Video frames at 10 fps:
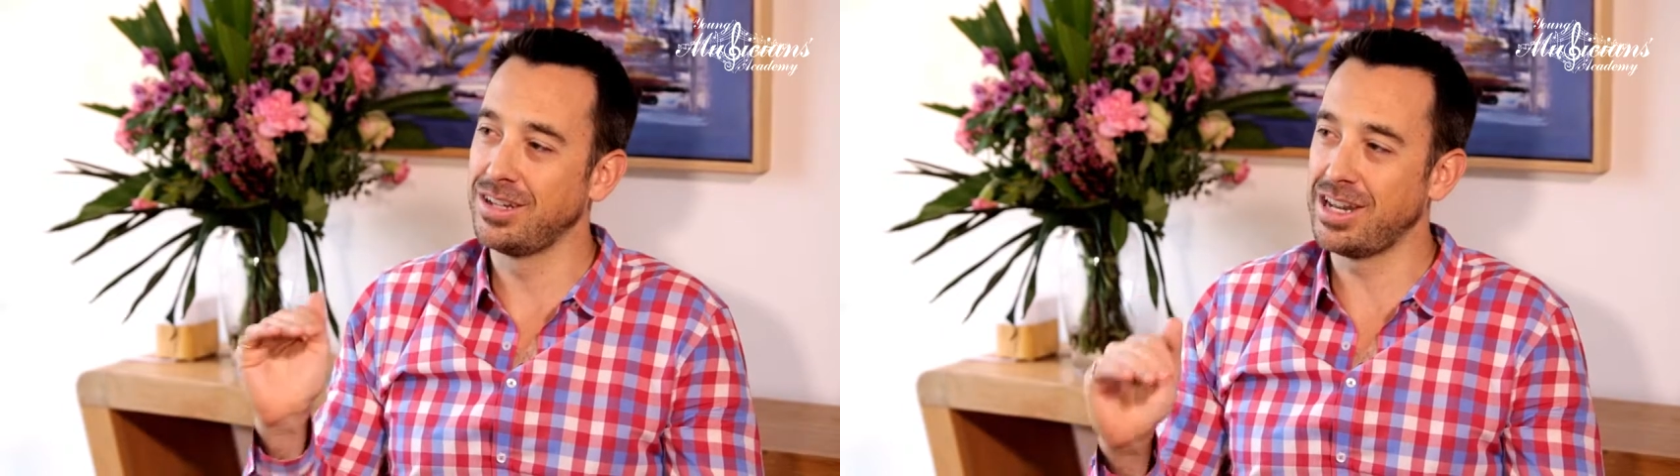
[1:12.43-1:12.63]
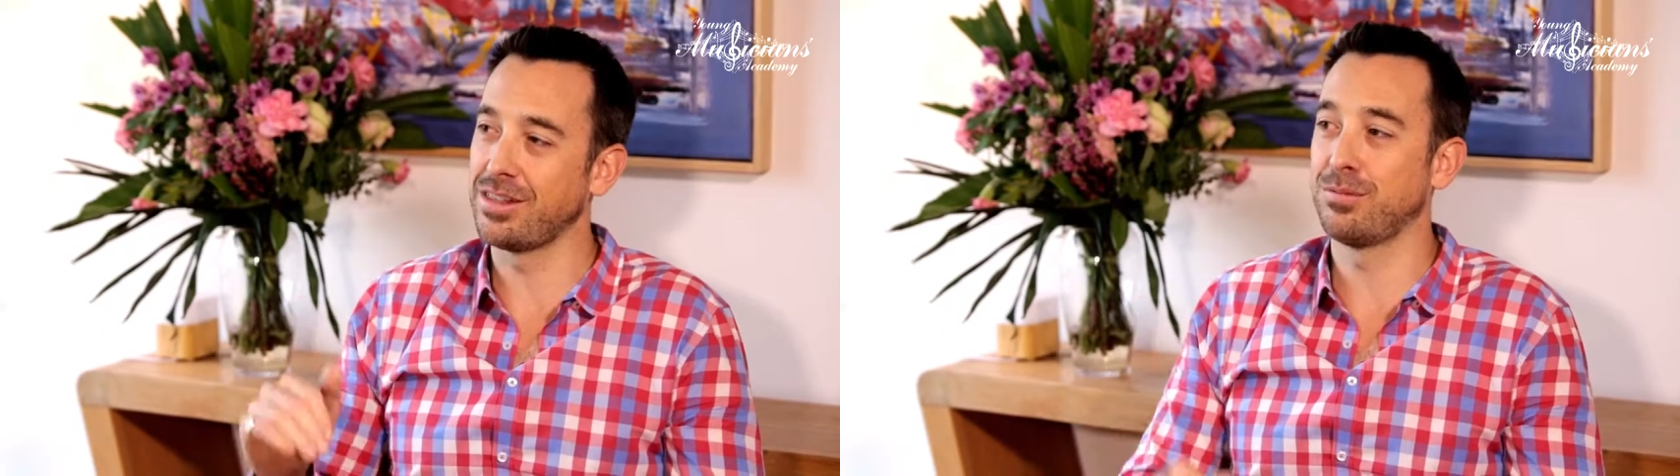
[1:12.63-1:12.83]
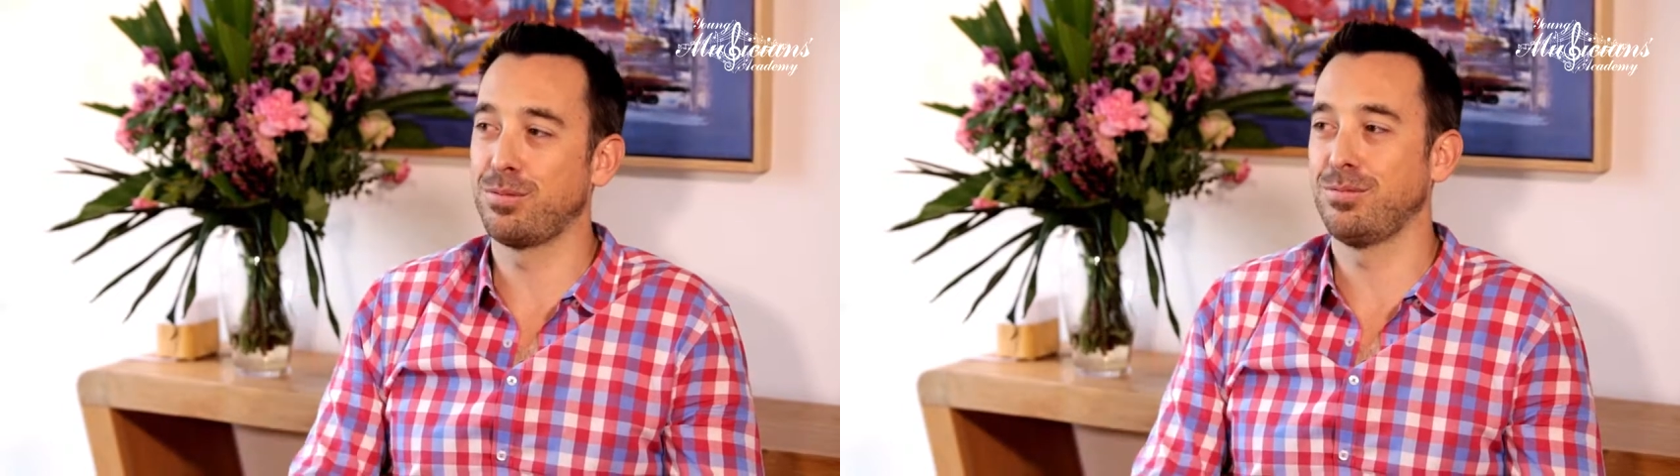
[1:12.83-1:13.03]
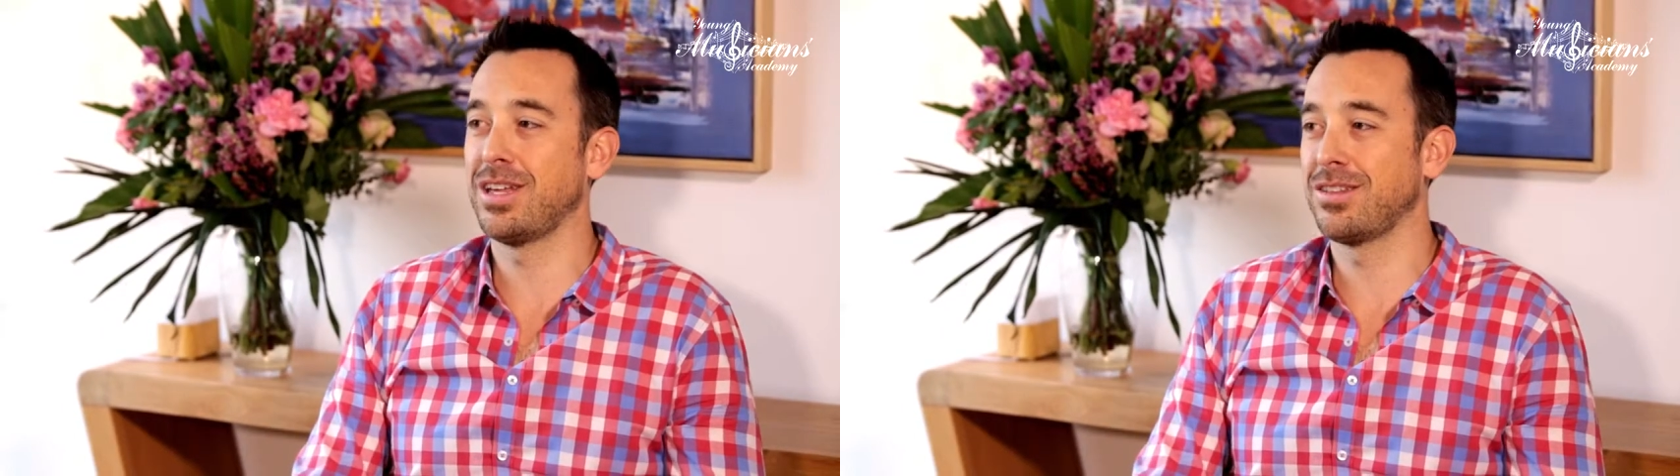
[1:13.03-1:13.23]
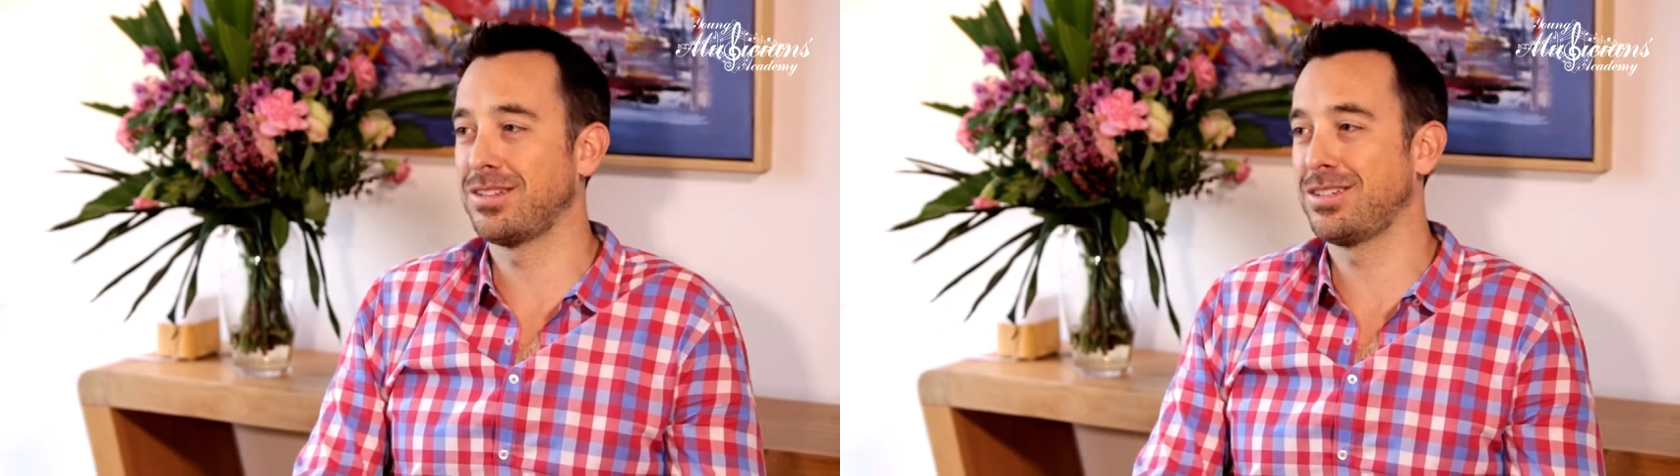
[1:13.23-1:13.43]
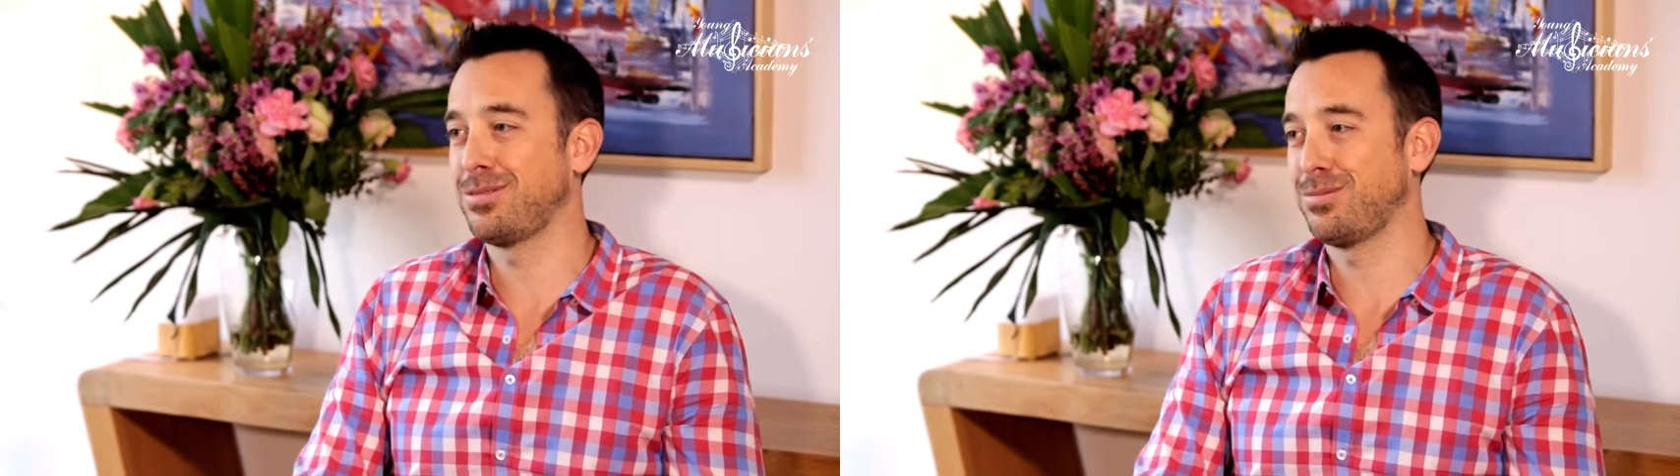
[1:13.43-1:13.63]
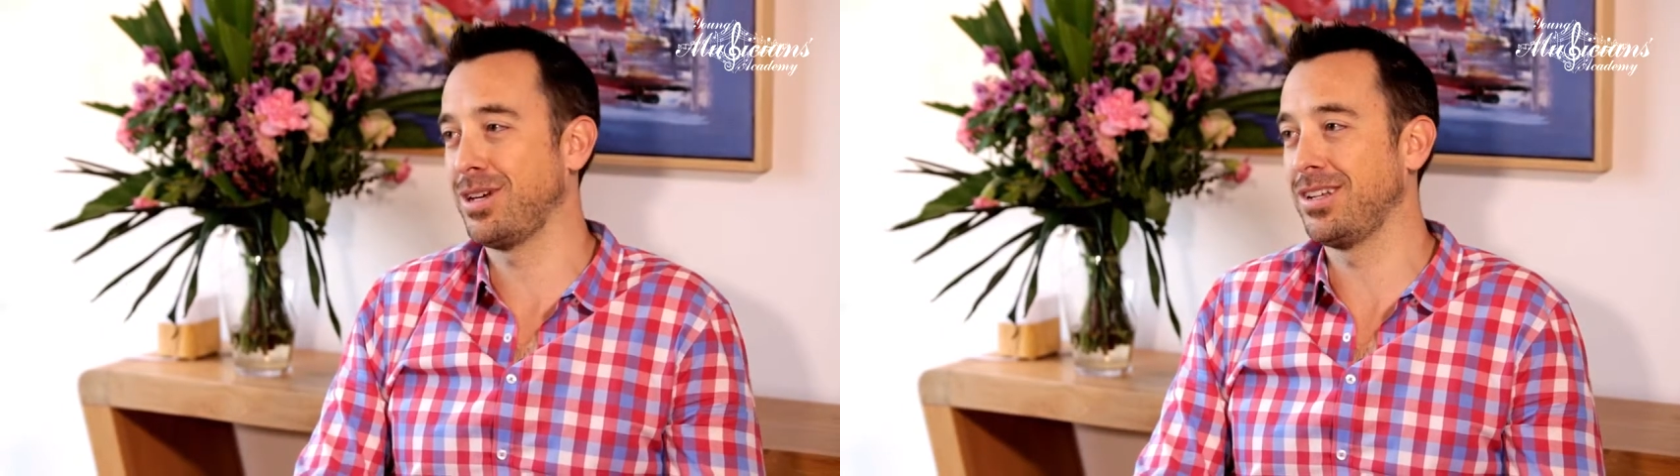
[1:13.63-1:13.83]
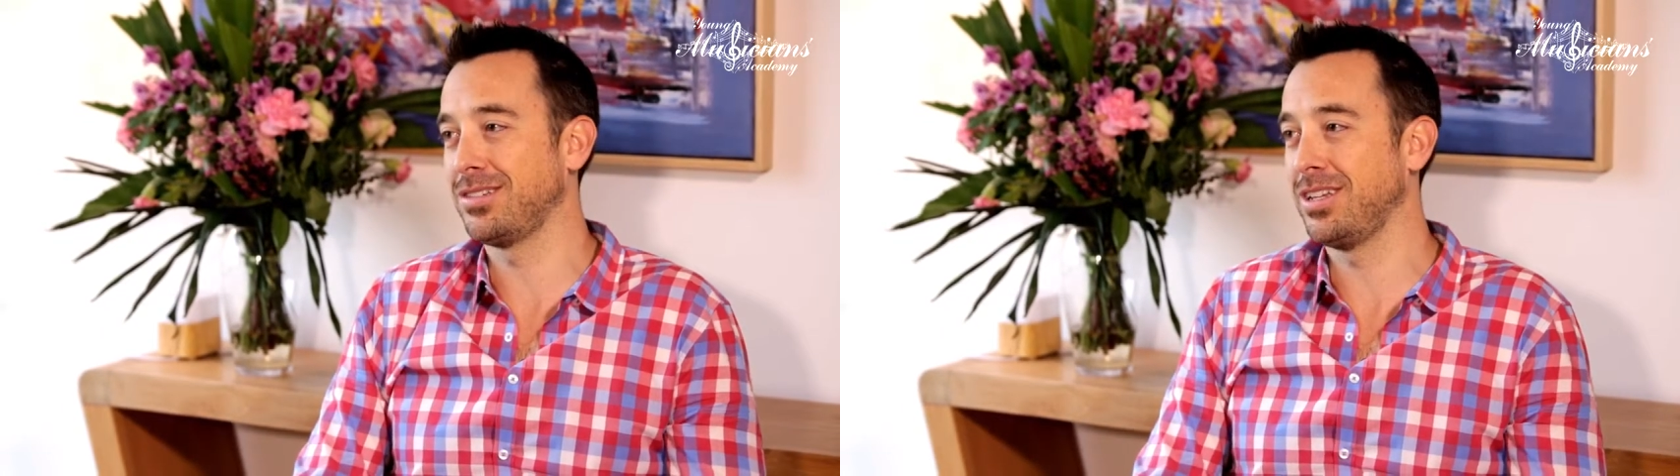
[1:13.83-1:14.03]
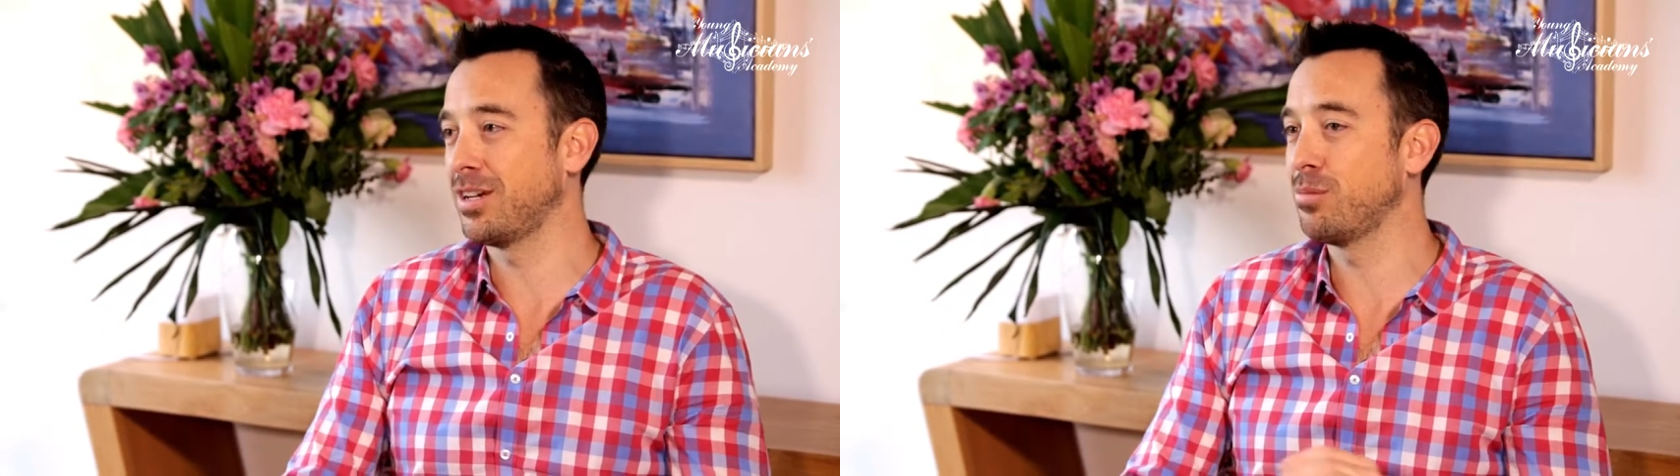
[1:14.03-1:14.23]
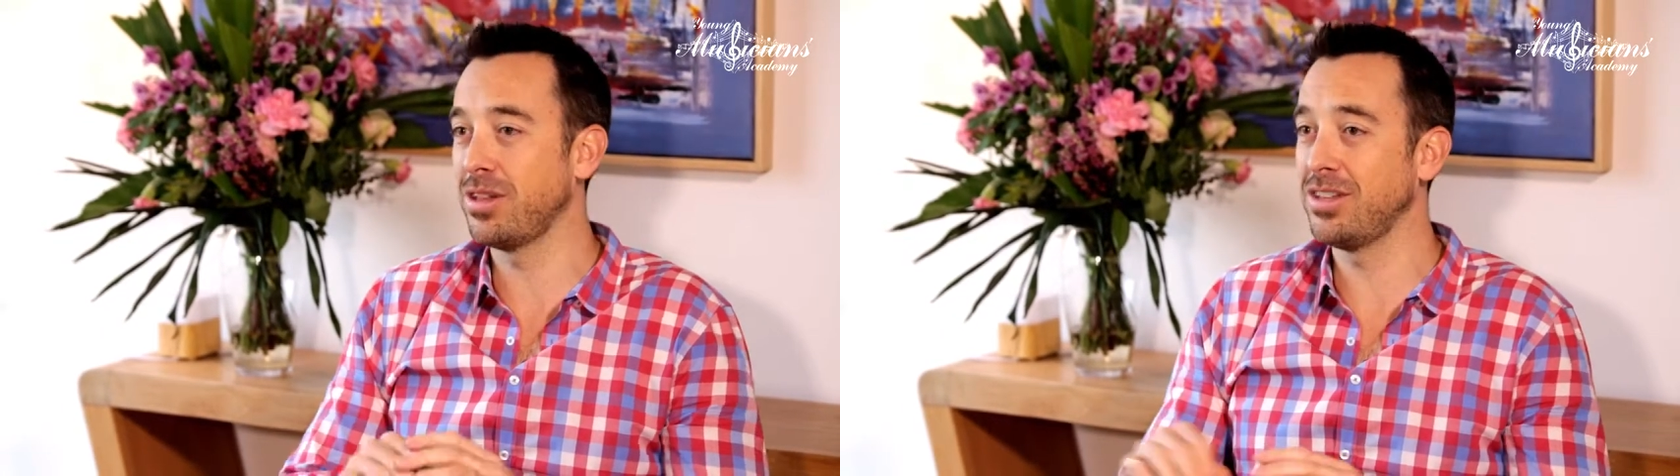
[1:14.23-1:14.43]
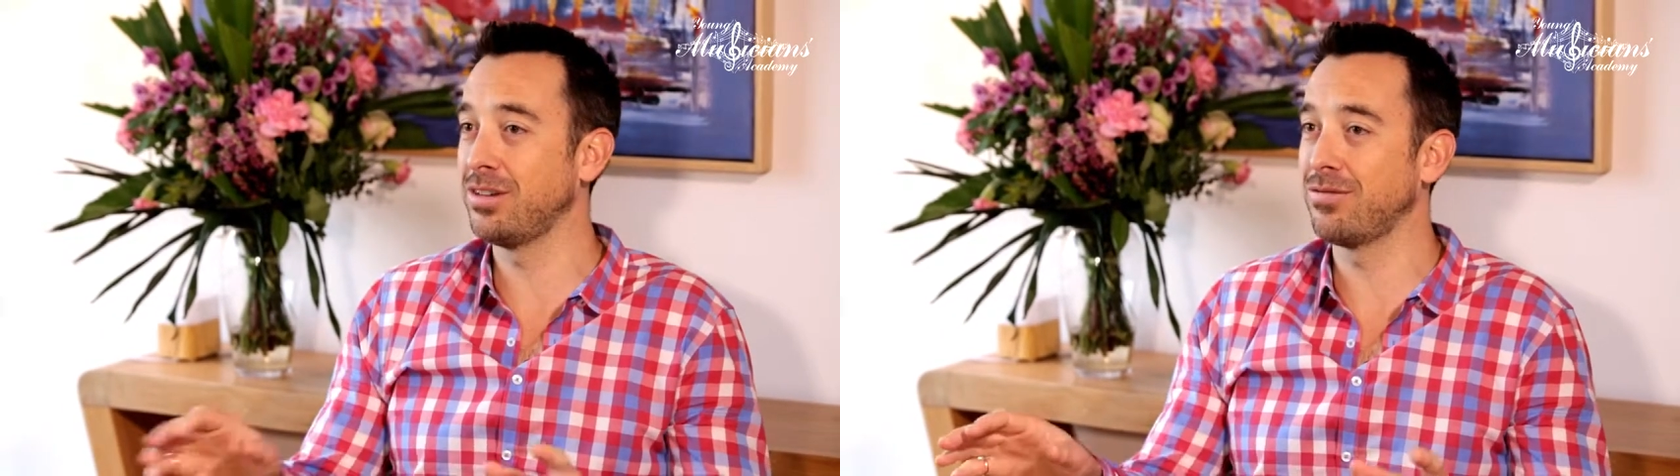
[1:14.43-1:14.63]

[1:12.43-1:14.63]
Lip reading: another piece in a completely